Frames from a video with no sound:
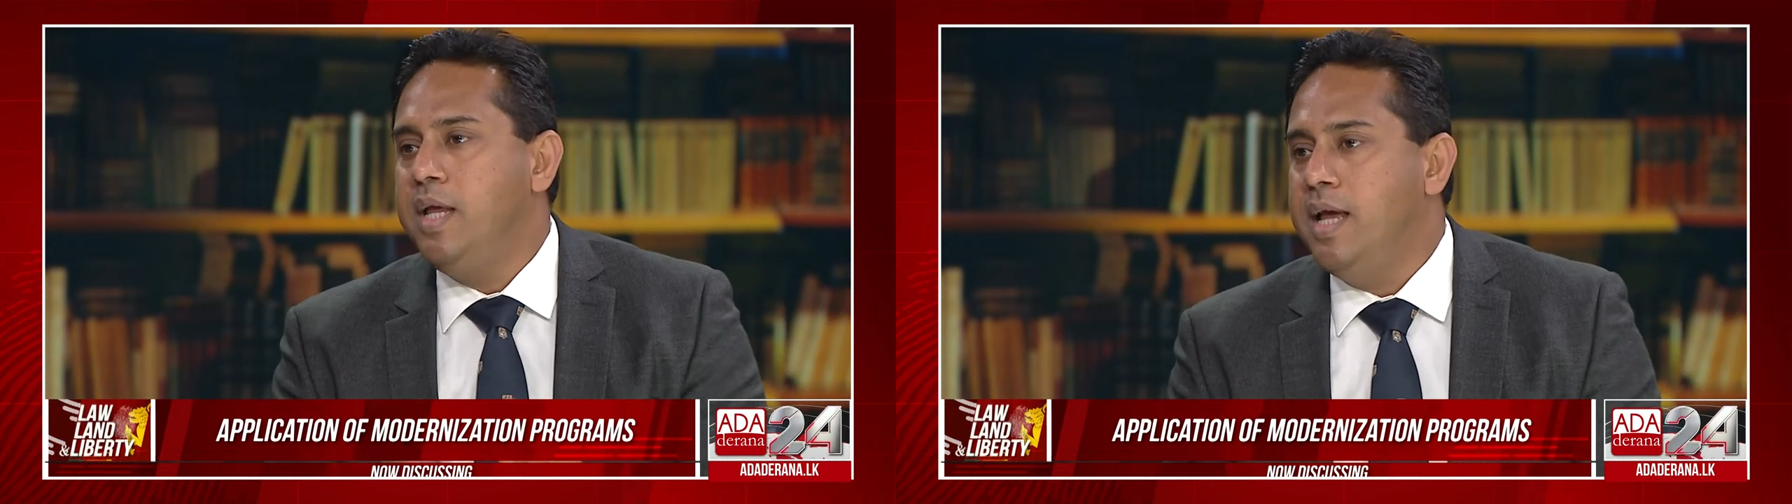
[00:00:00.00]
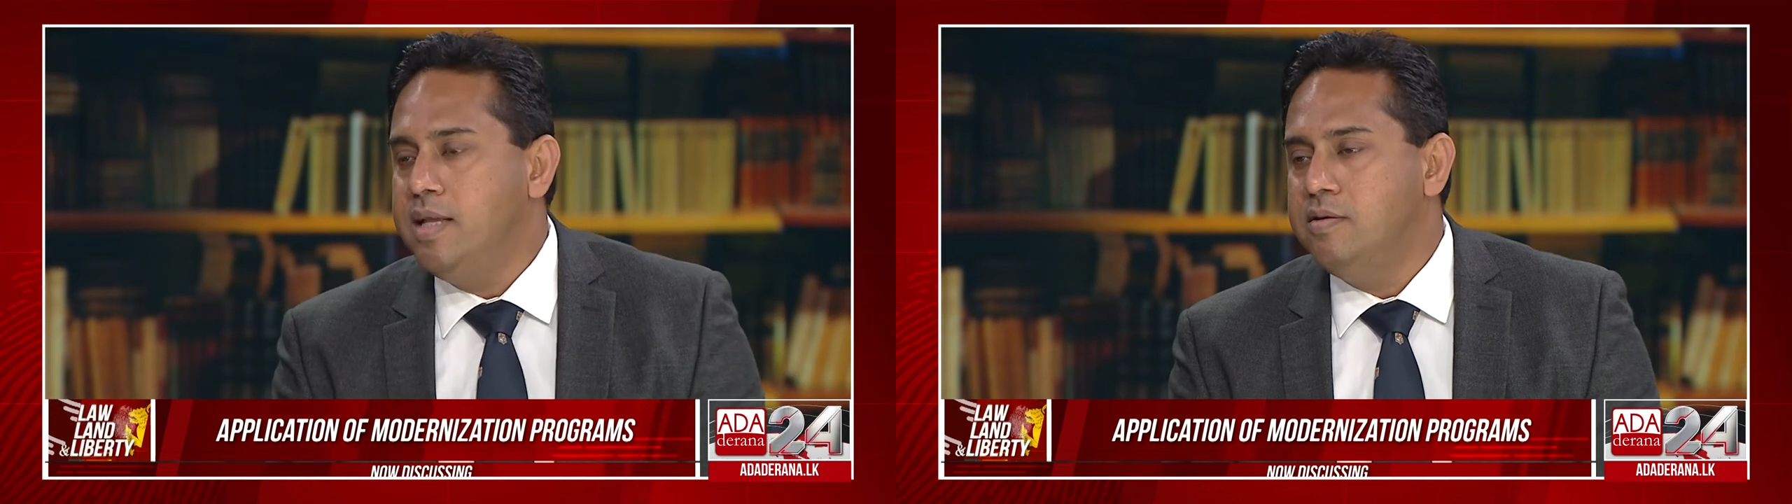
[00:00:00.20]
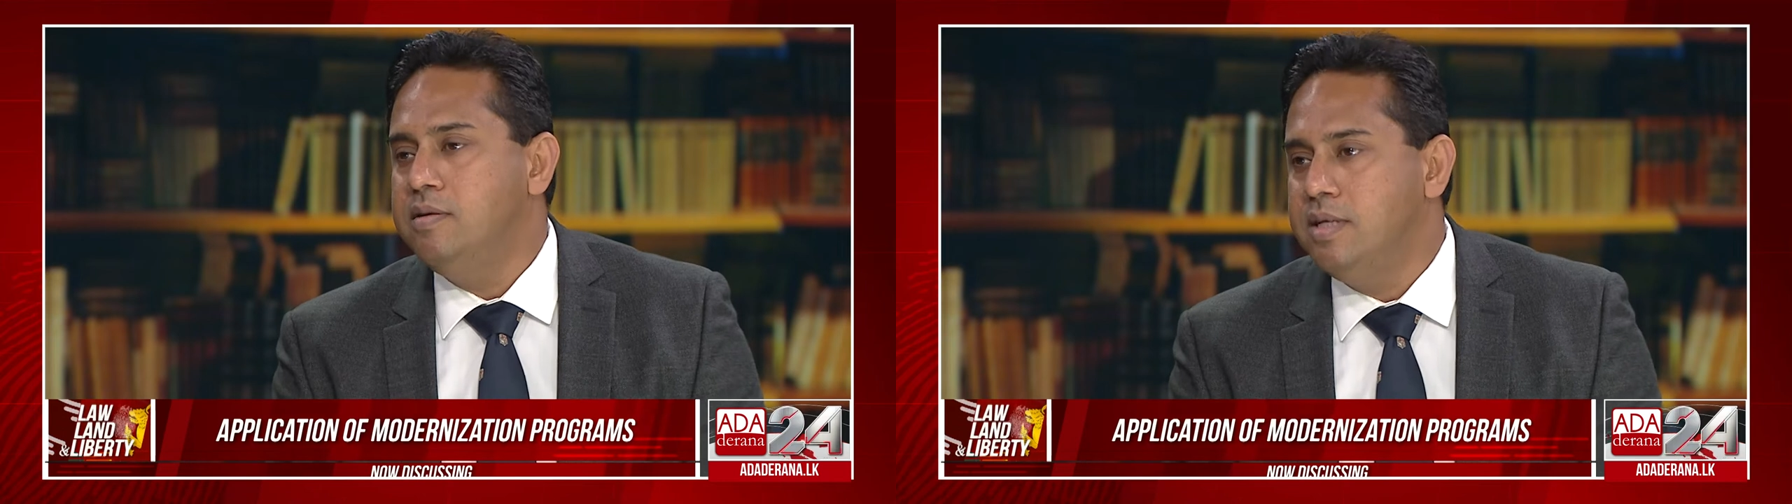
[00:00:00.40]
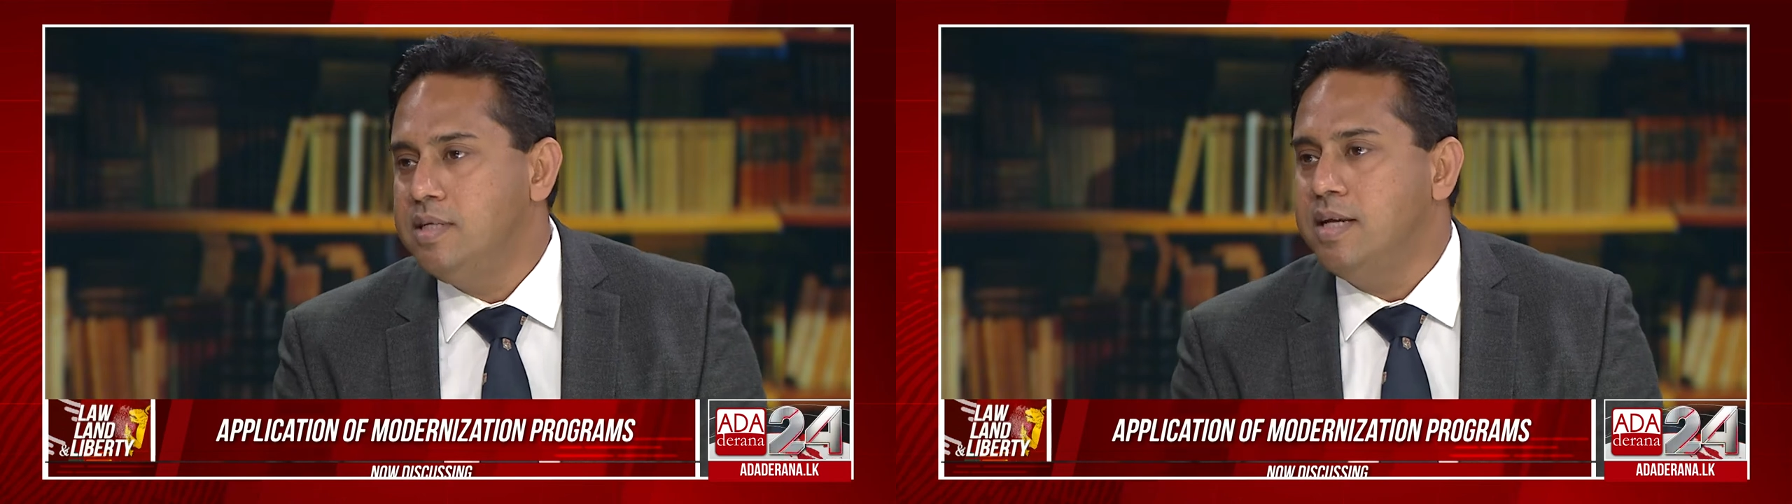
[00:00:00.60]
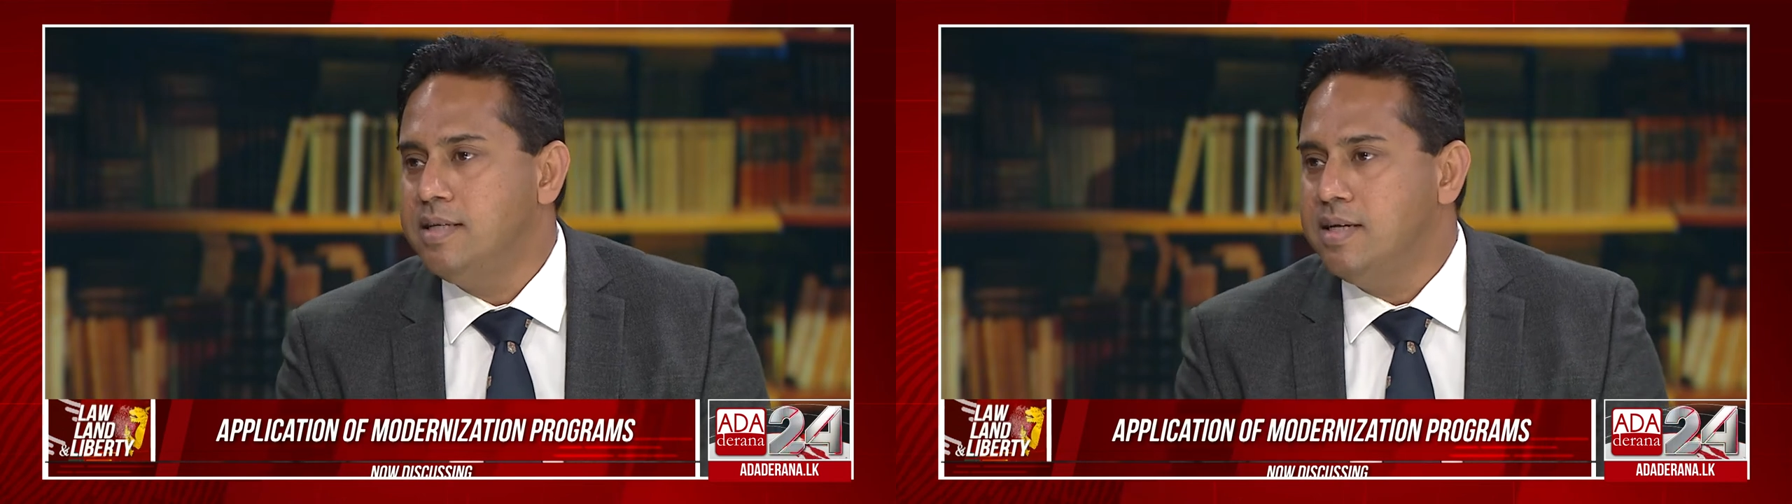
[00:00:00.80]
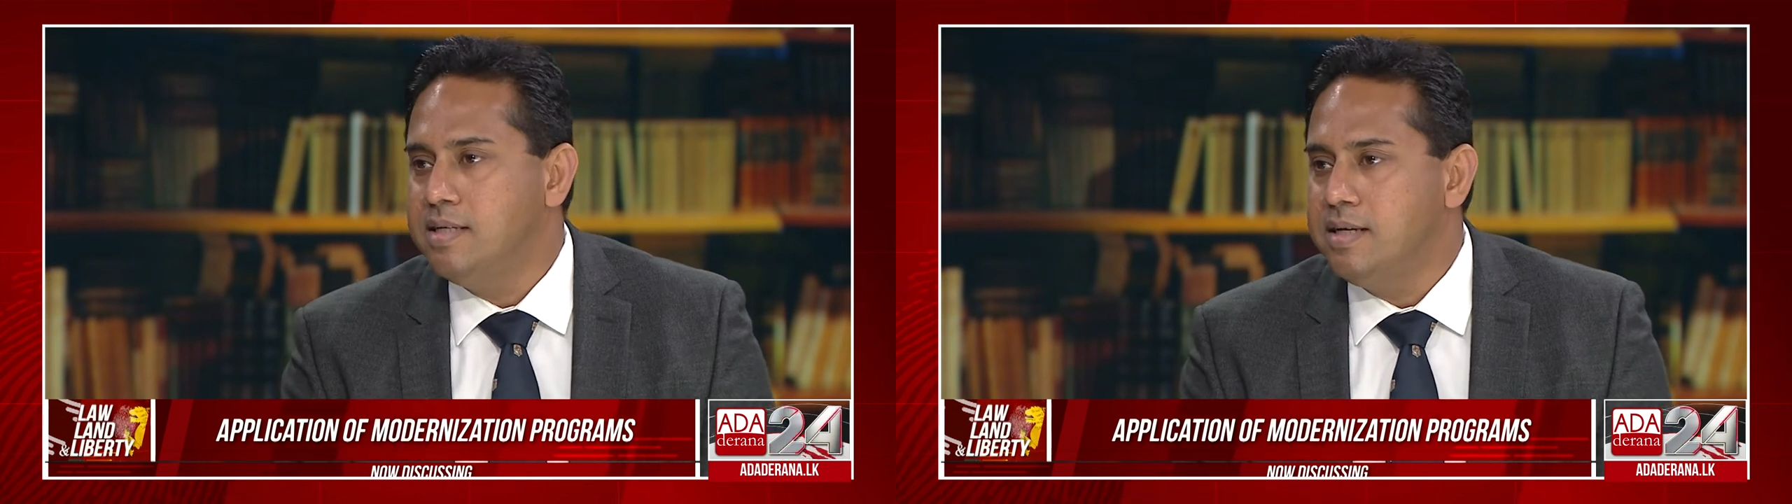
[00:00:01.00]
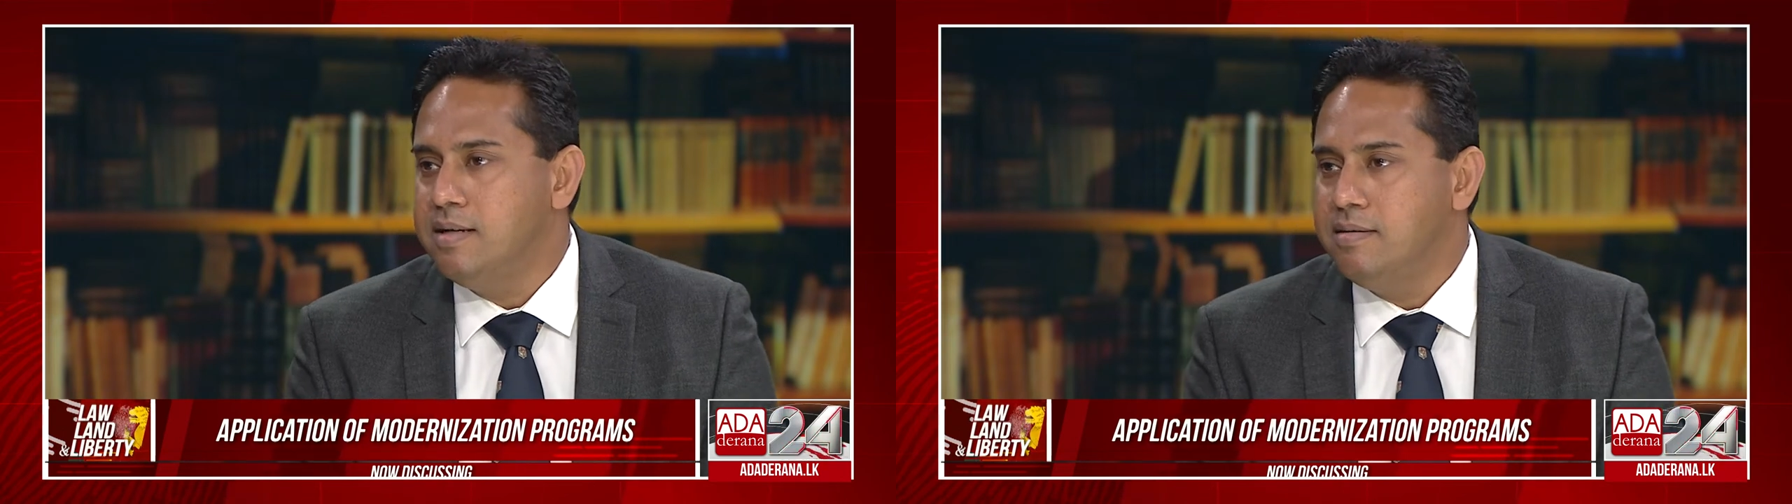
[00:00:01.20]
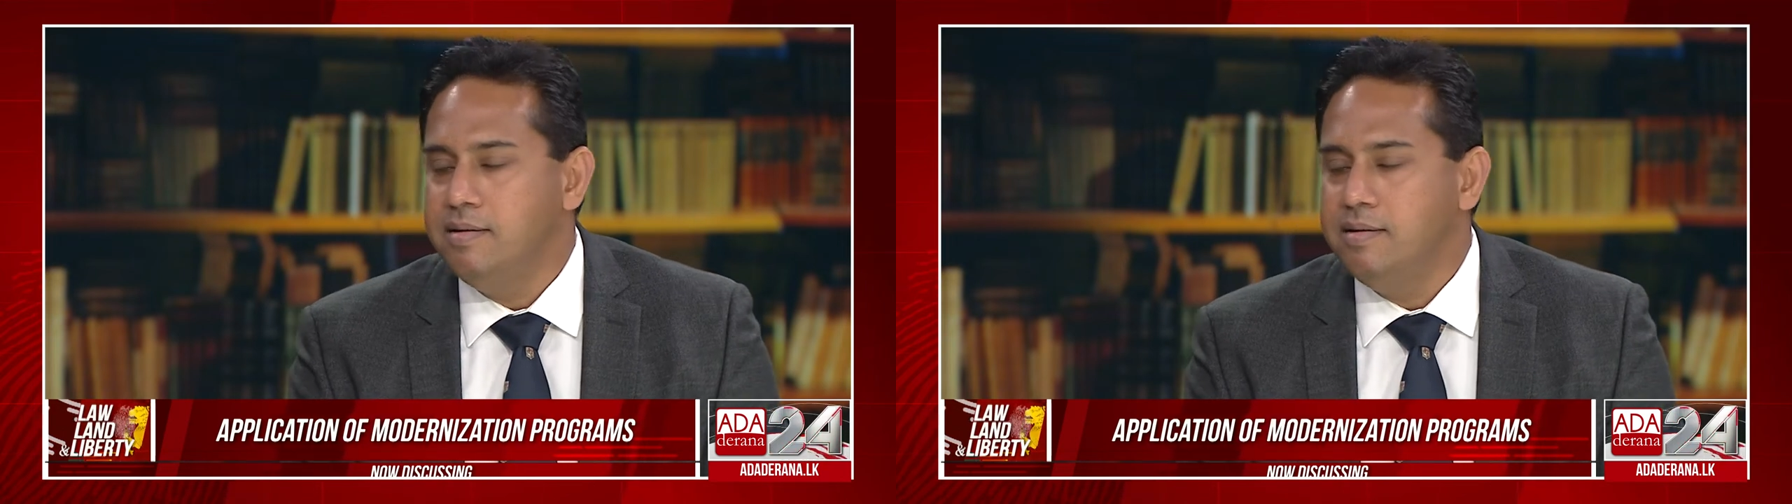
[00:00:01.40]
has with digitization.